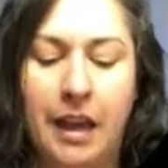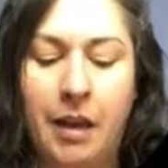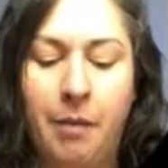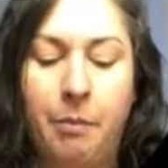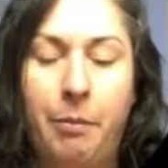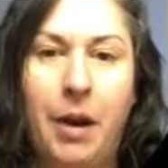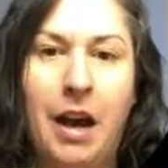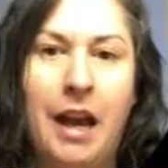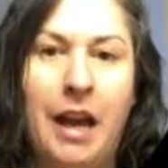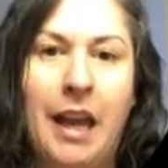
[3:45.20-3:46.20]

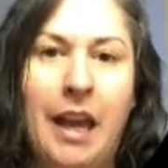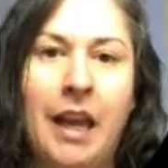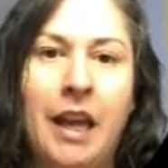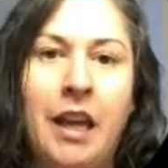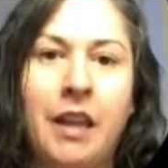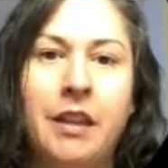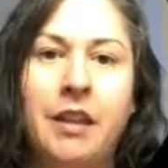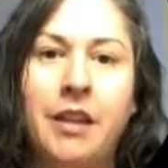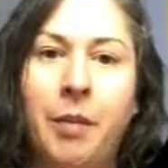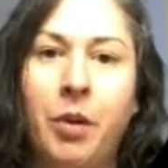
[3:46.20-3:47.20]
by the
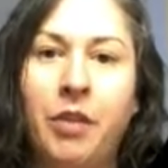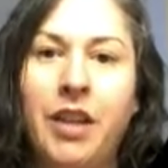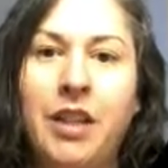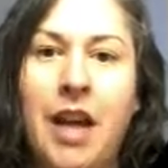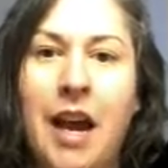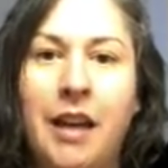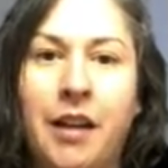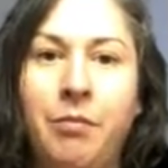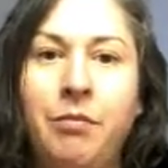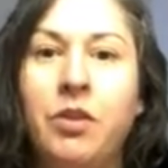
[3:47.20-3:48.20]
number of each
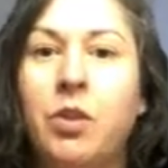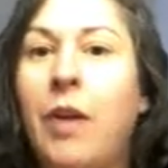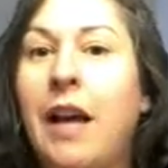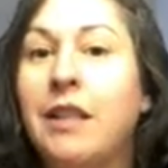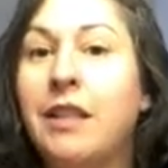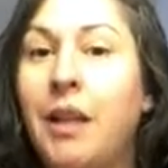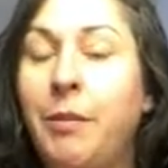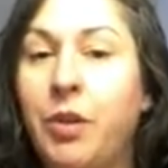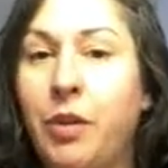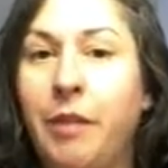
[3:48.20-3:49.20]
atom, so that's
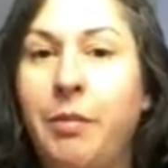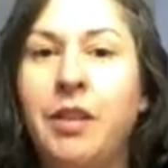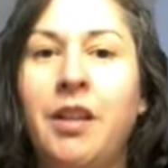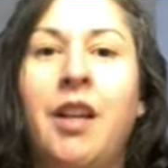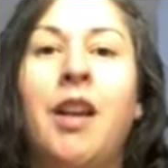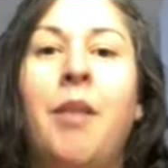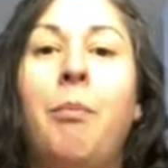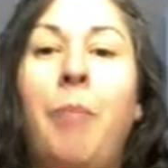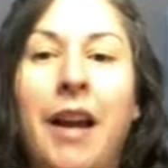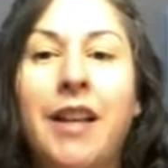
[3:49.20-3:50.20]
subscript,
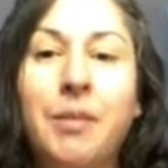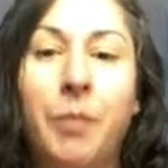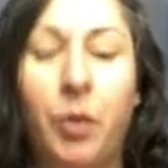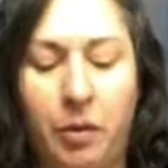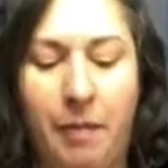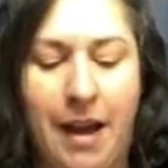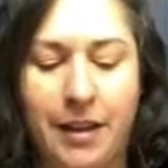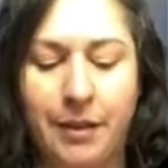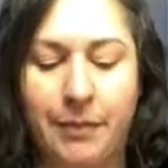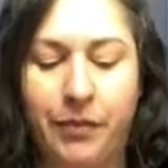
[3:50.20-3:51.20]
by its molar mass.
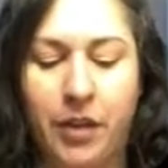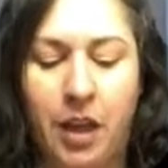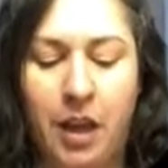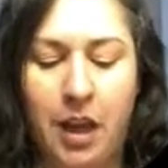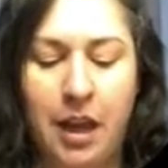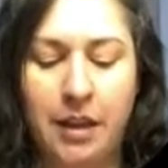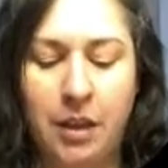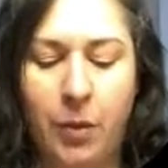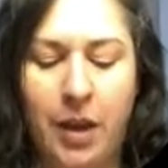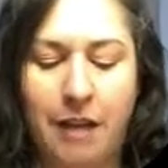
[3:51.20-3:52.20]
And then
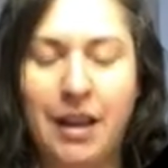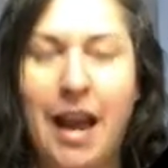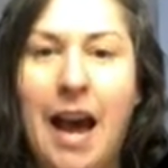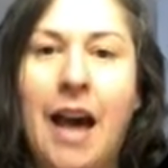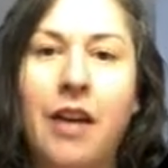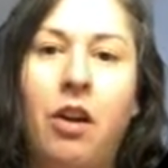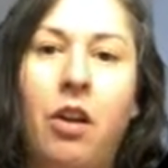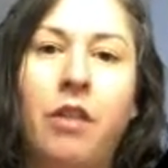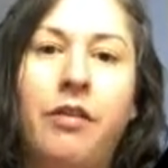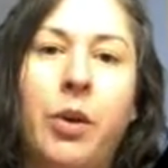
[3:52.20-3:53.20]
we have to add all
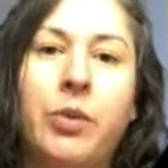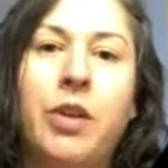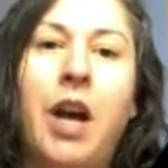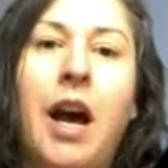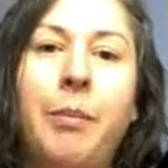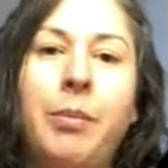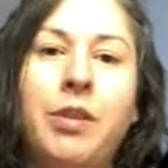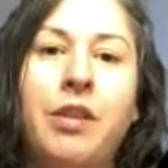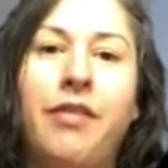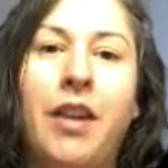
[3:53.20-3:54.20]
of those up to
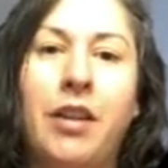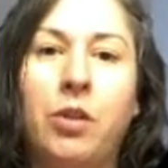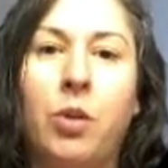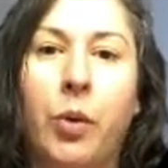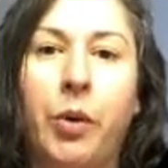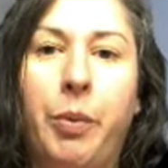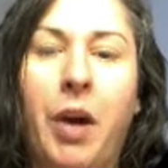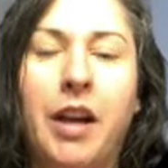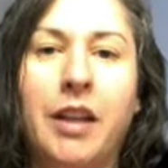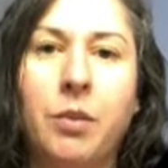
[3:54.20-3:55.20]
find the total
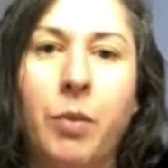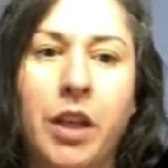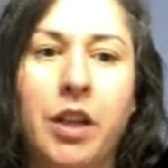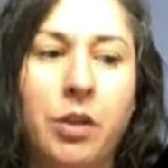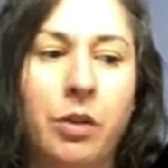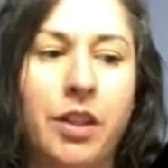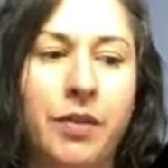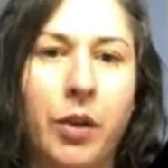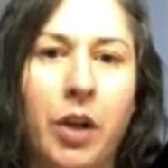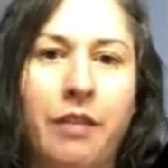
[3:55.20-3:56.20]
products. And we're going to do this
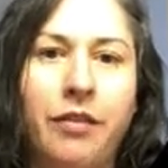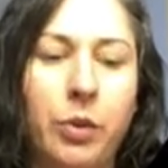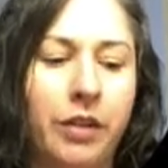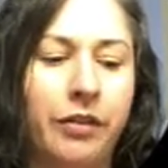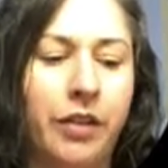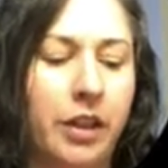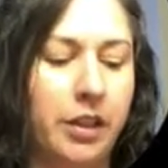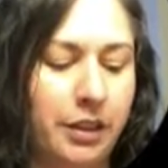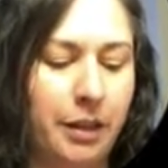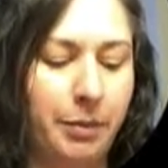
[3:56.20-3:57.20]
for a few different
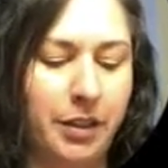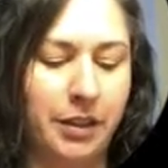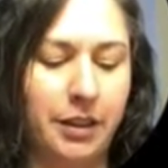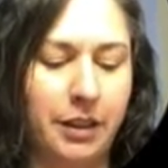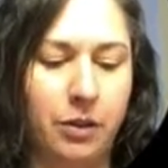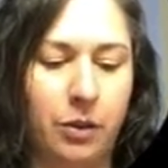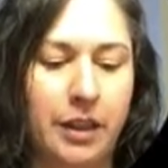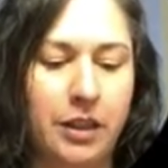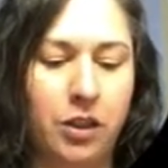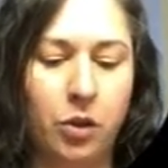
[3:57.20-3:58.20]
substances. So
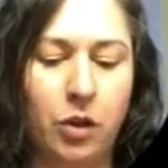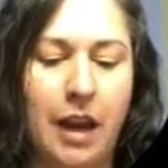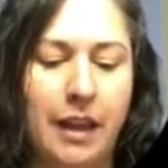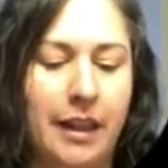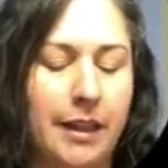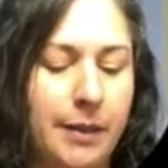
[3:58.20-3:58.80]
let's try these.